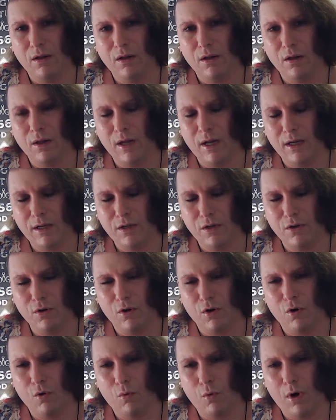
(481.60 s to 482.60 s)
let your
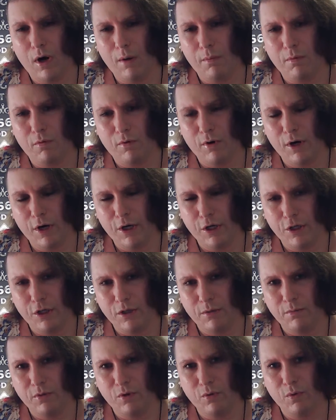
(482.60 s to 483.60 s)

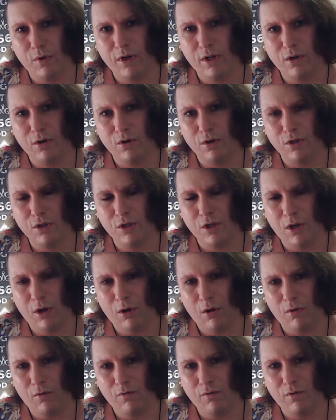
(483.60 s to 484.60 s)
cooperation between
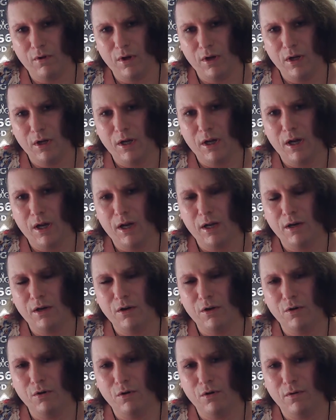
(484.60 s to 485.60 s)
yourself and the
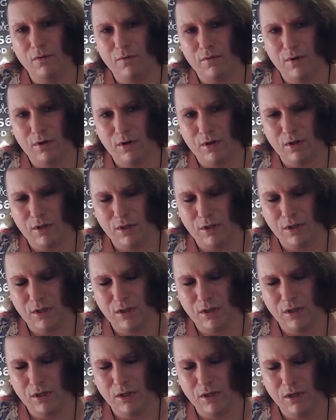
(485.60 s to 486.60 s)
universe
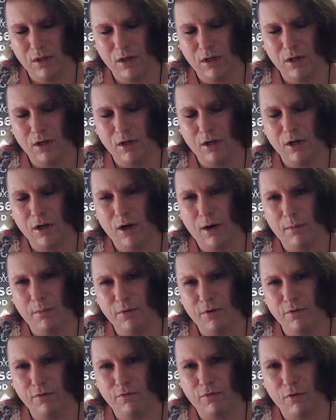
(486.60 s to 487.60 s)
come
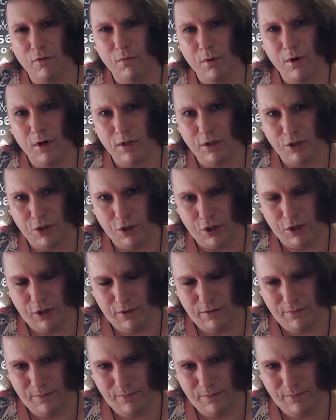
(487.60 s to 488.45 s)
to fruition.